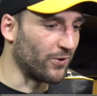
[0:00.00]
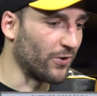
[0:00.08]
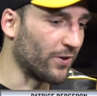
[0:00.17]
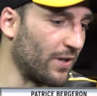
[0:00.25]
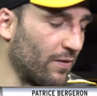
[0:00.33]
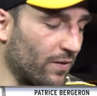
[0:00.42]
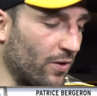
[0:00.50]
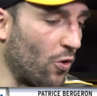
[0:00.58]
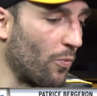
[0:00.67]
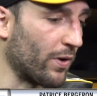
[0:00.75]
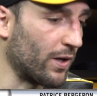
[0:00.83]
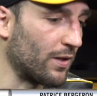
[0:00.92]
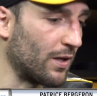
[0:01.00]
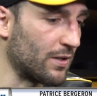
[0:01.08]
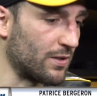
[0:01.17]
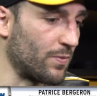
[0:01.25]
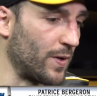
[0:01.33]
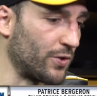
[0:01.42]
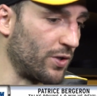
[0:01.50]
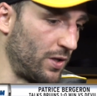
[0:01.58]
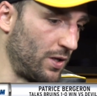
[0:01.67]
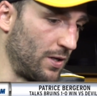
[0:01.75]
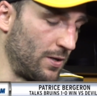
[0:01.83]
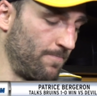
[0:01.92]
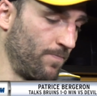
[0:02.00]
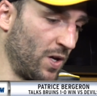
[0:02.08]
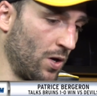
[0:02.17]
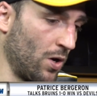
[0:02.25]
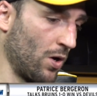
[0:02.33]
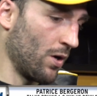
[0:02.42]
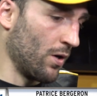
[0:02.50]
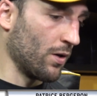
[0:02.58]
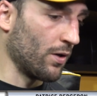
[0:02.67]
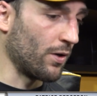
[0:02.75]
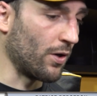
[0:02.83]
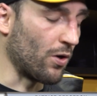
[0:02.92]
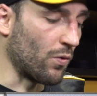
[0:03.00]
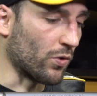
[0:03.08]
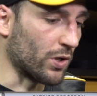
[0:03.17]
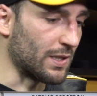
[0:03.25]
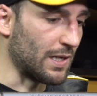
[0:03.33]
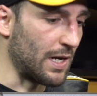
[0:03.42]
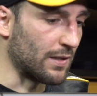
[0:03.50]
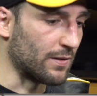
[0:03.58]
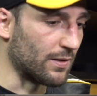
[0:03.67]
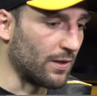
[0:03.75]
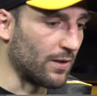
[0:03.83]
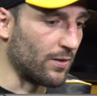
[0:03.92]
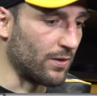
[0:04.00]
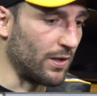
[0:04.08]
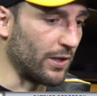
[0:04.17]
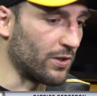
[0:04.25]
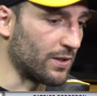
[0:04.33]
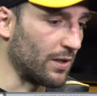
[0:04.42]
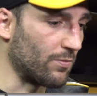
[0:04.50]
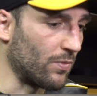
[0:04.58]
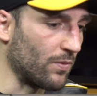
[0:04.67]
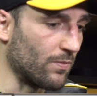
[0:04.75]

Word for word: you, are definitely hoping it does, especially uh, you know, where it's at, uh, like you said,